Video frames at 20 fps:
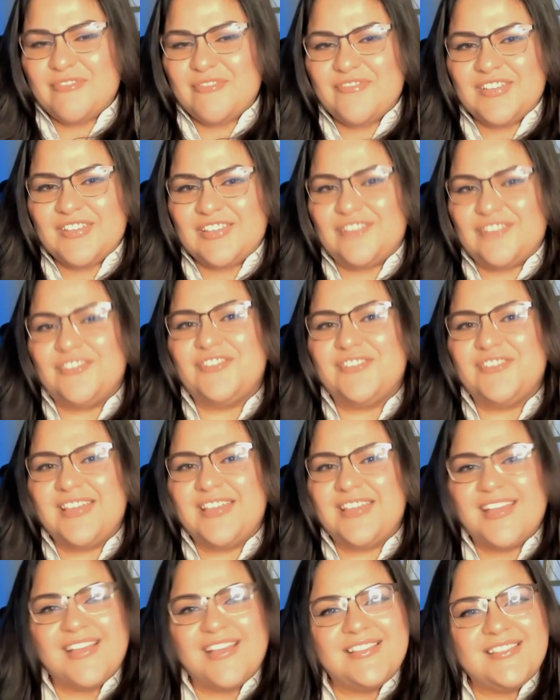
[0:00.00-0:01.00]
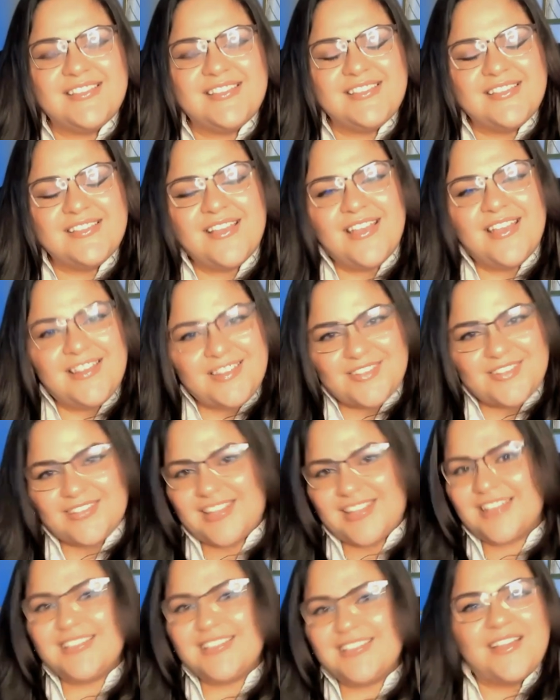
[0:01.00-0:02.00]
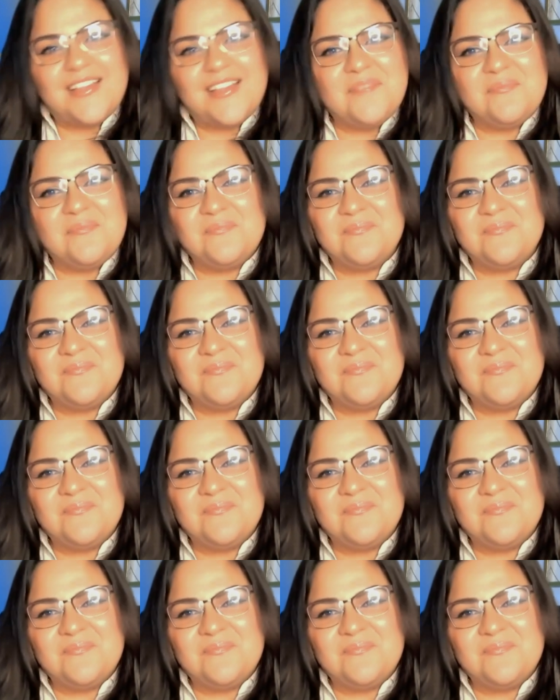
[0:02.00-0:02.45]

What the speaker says: Professor Rodriguez. Until next time.